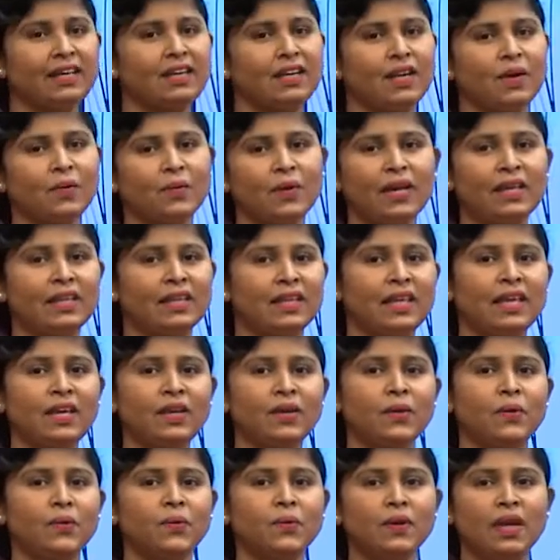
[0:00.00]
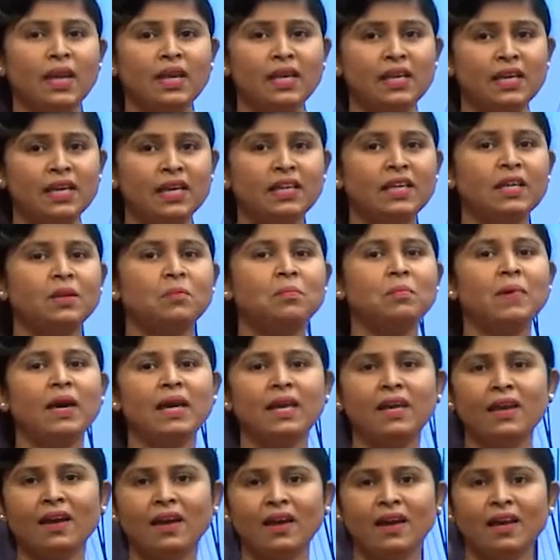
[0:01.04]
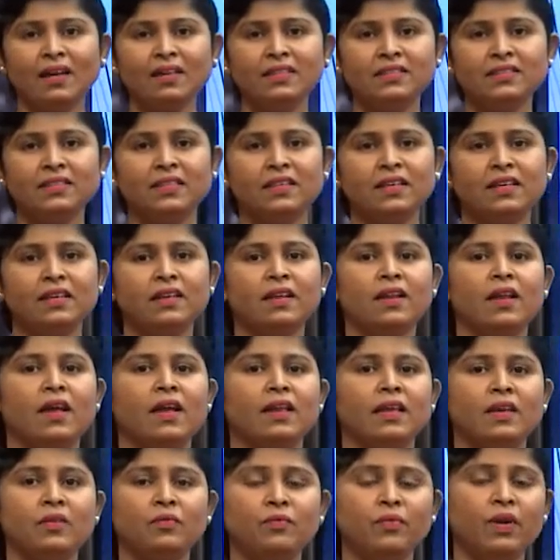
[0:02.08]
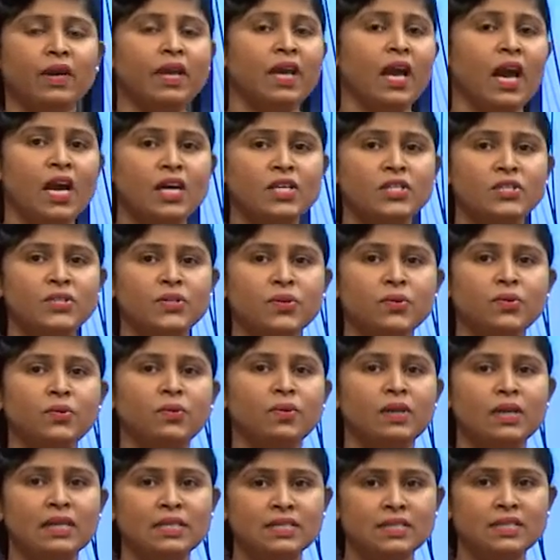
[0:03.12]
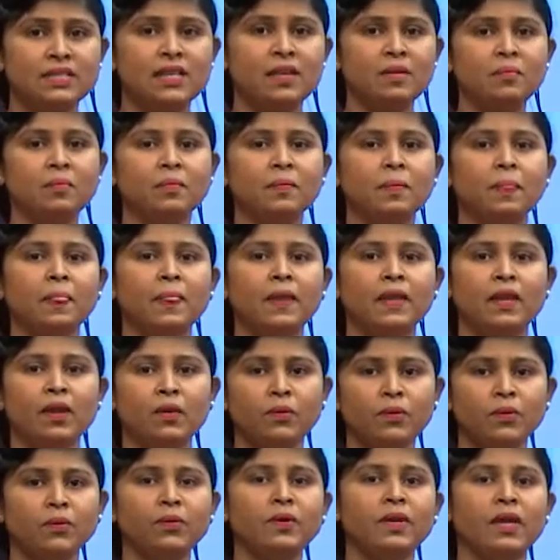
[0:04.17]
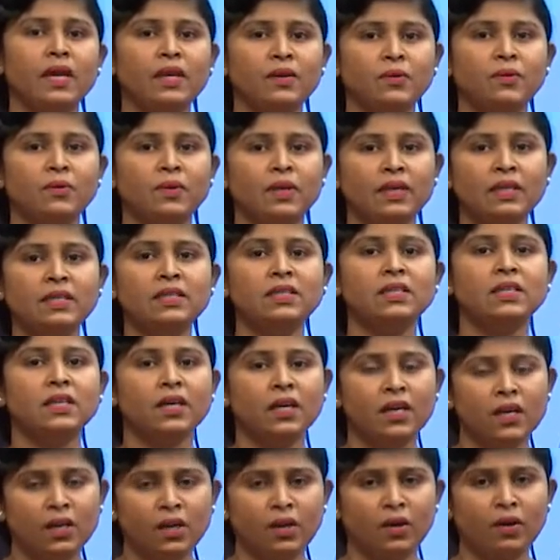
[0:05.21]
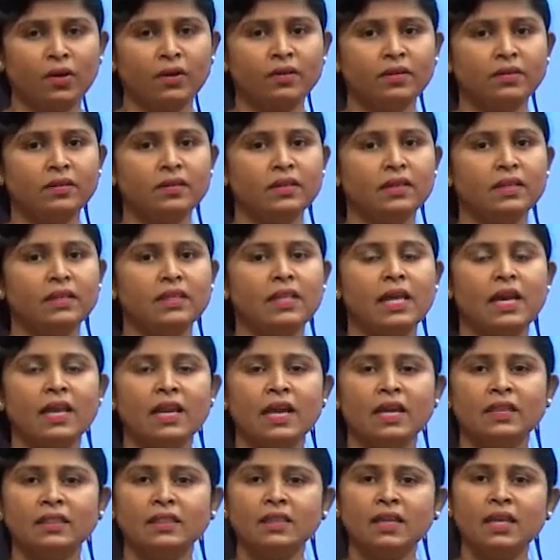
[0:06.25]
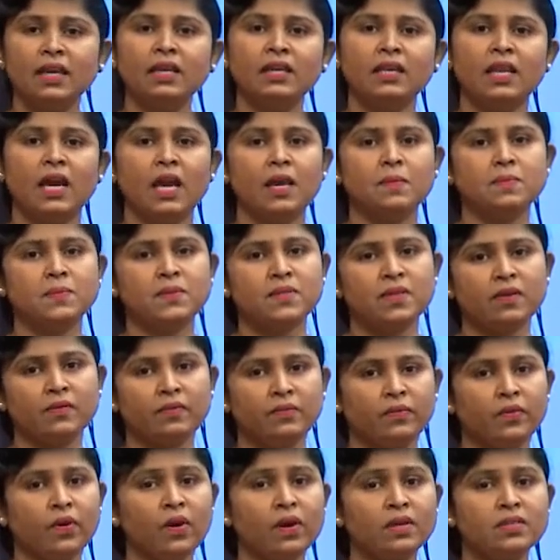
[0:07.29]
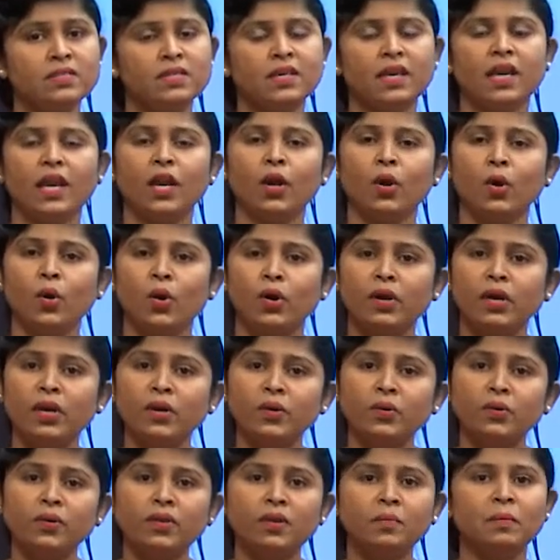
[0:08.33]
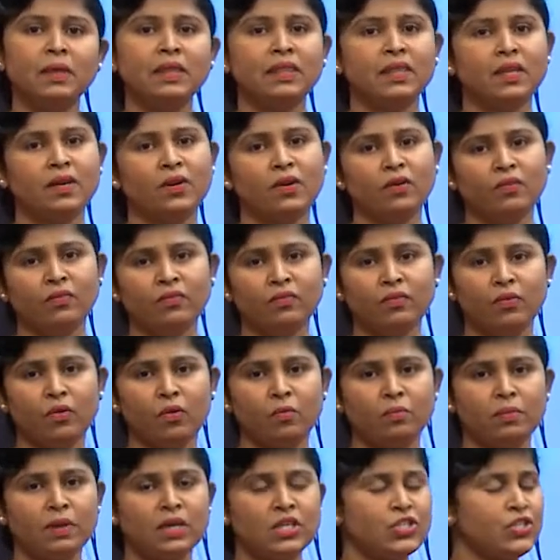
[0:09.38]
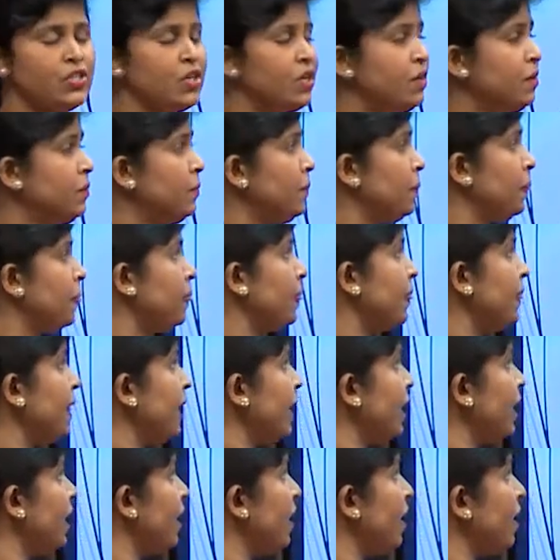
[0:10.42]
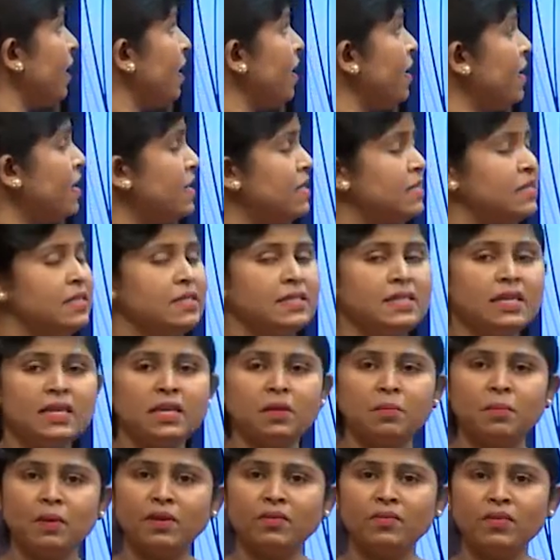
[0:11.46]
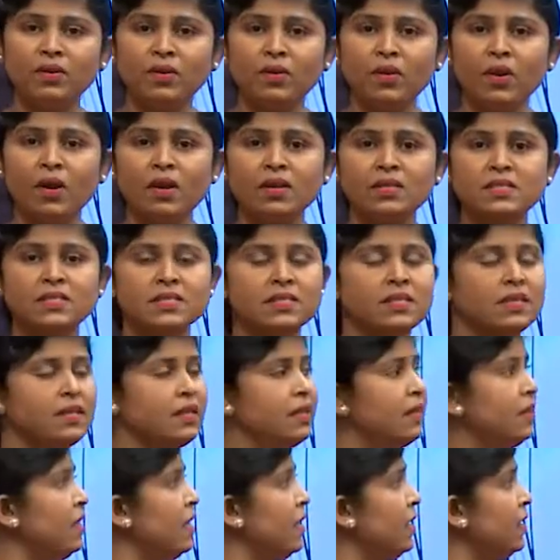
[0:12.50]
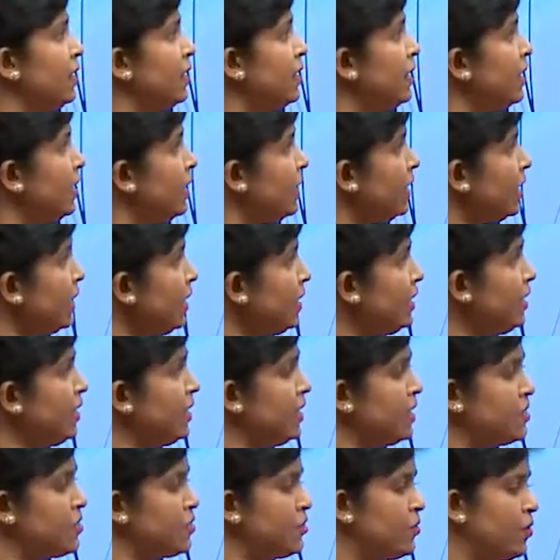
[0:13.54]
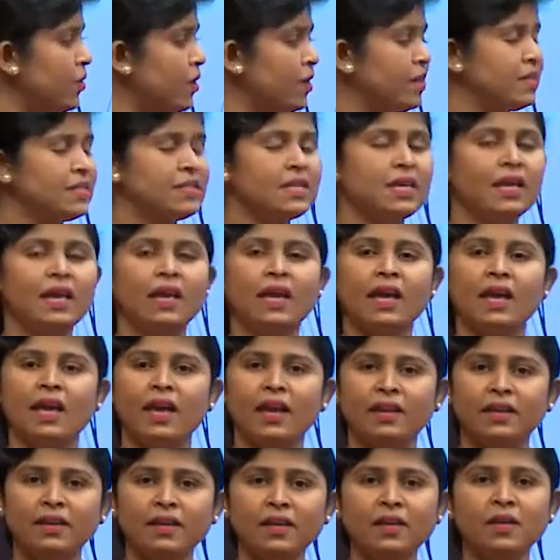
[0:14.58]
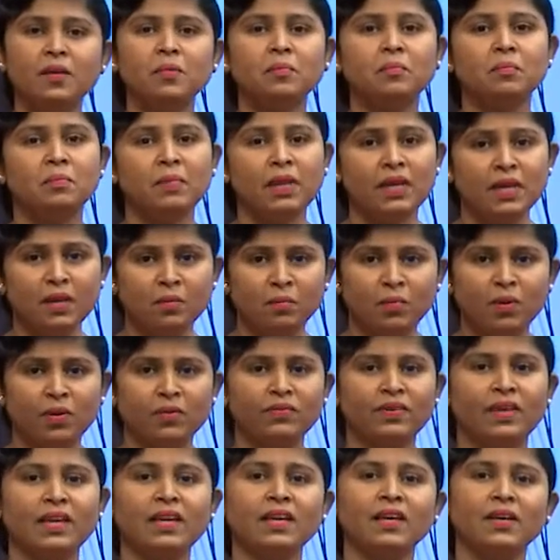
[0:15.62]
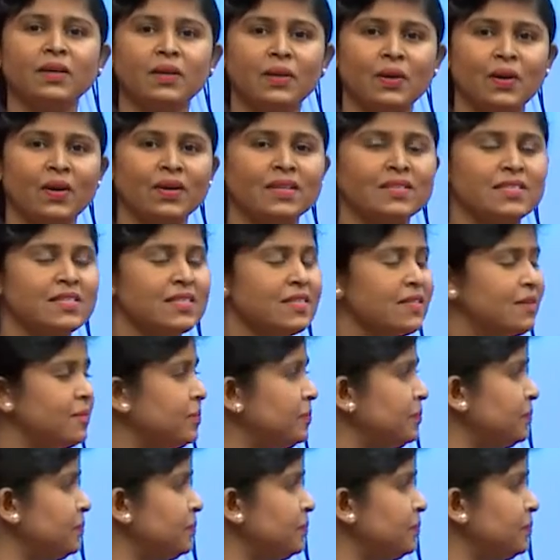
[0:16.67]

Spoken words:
Now I think you can learn it by heart. If I ask you to list them, now you can do it alone. There are 3 types of rocks according to the method of formation. They are sedimentary rocks, then igneous rocks and metamorphic rocks.